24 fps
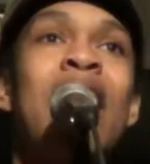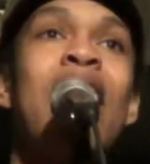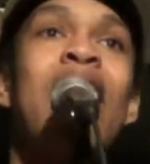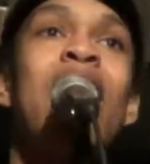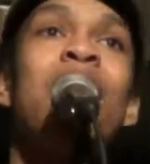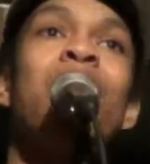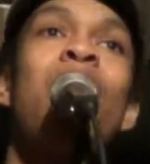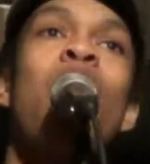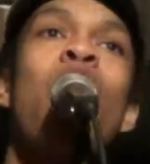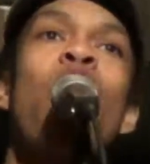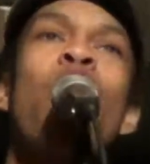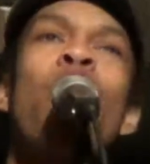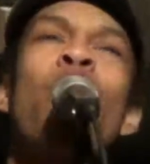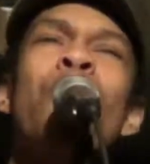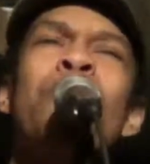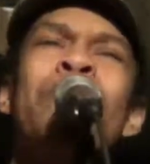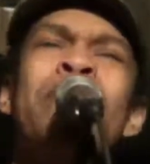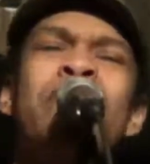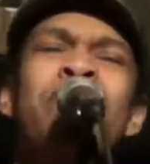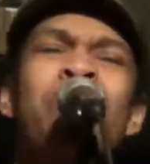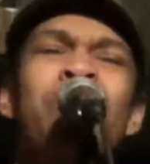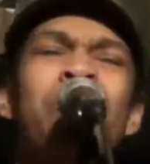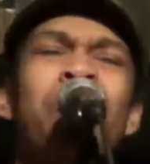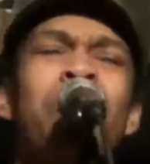And my own
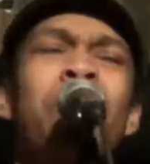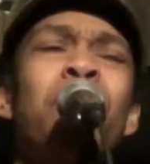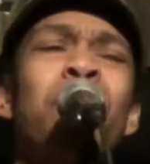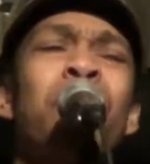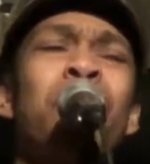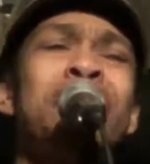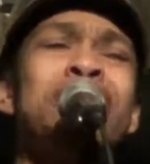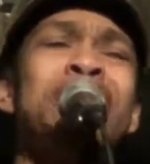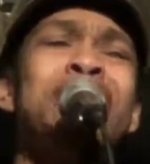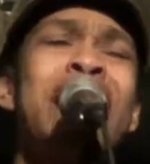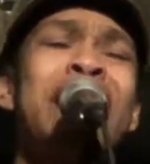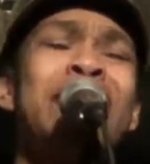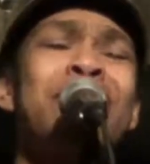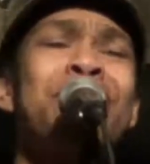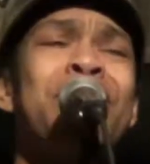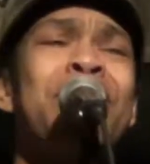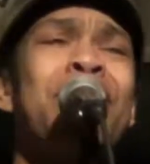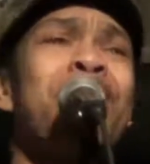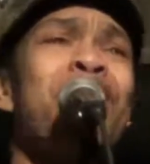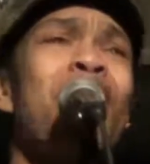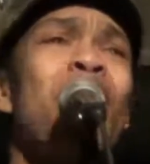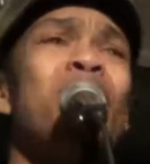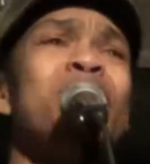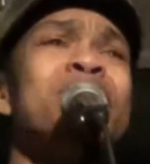people will reject
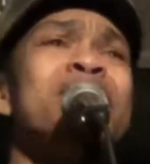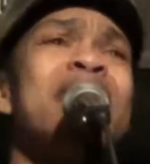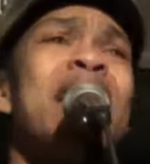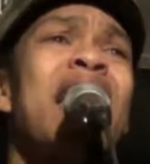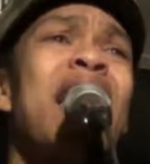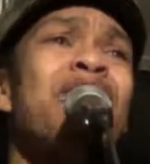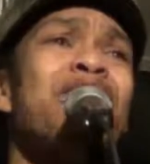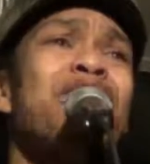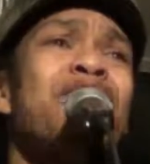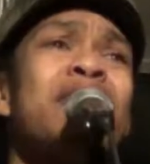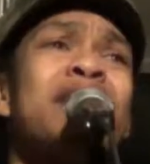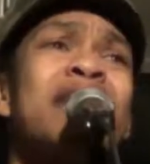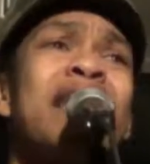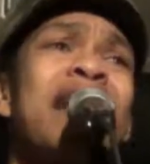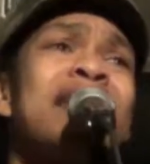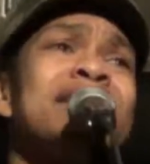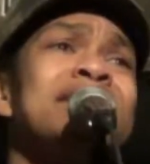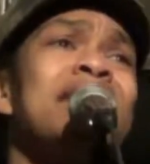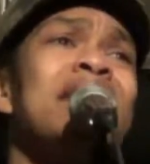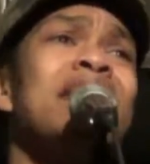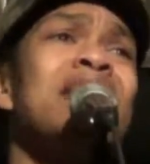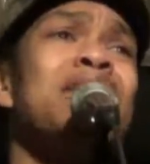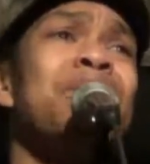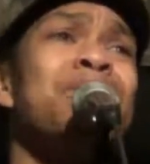me if I was an
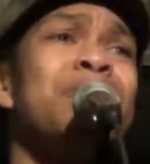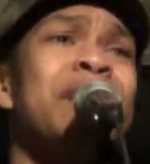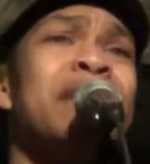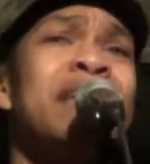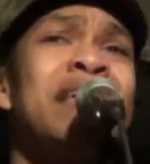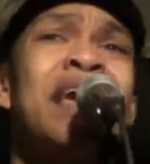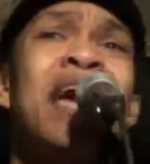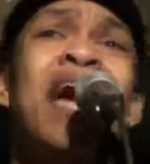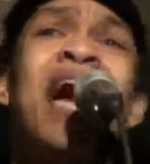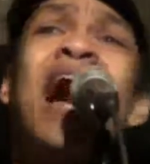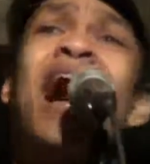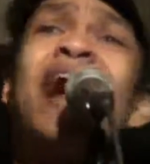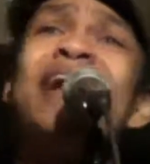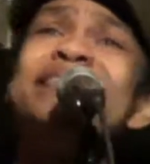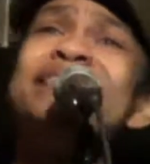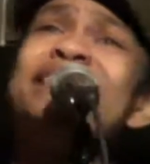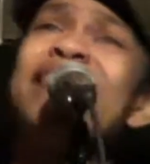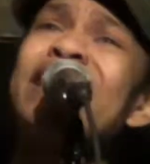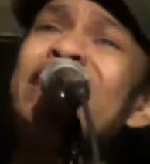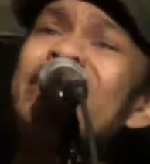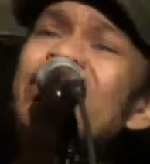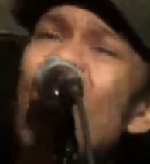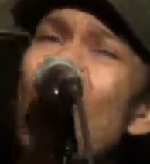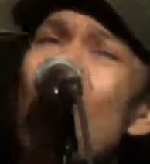Africanized honeybee. I
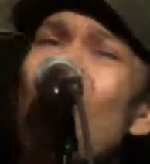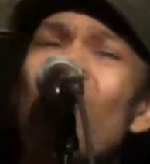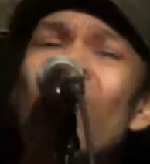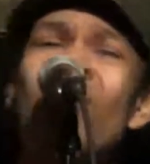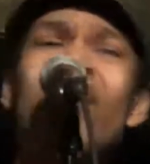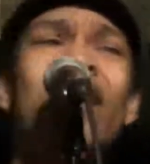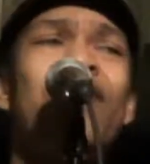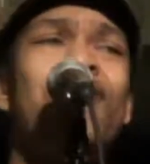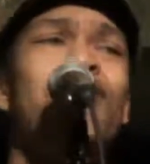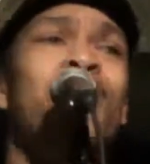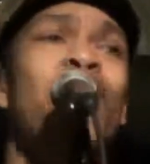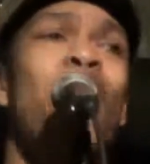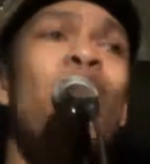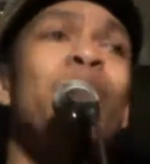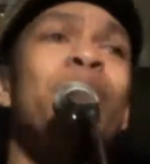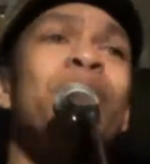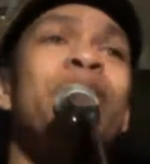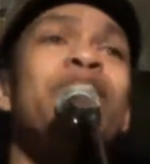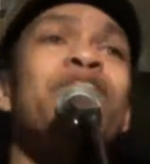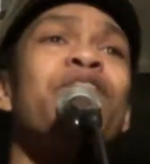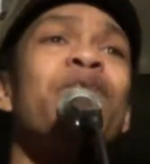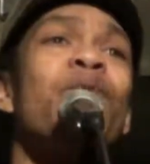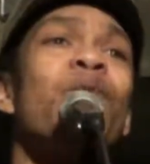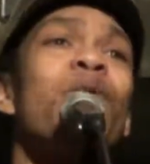say, yo, when I flow,
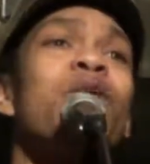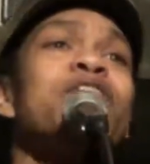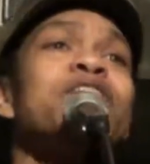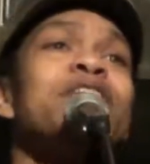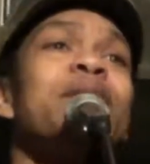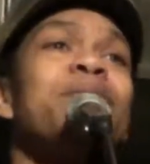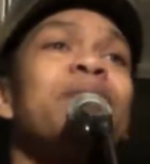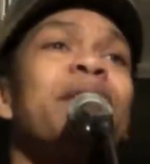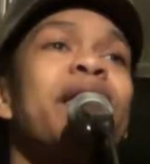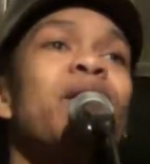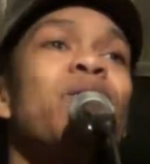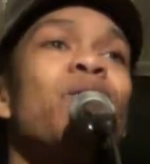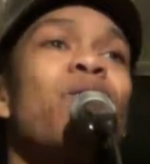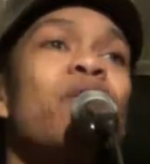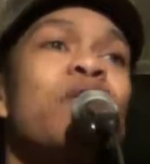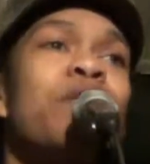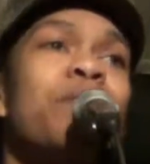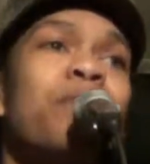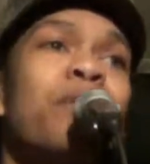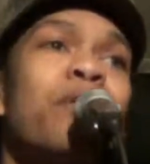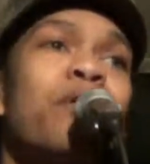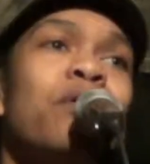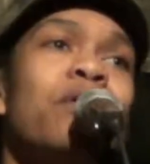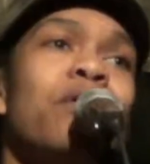but even worse, I play
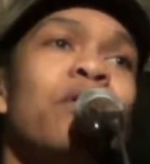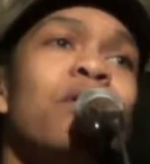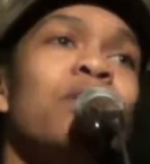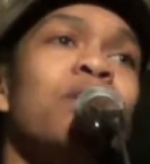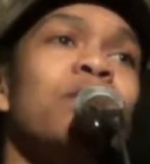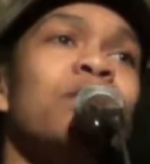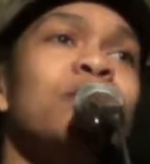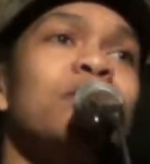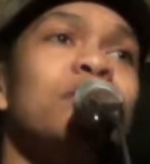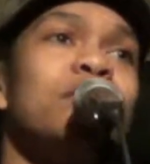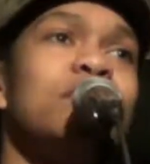water polo.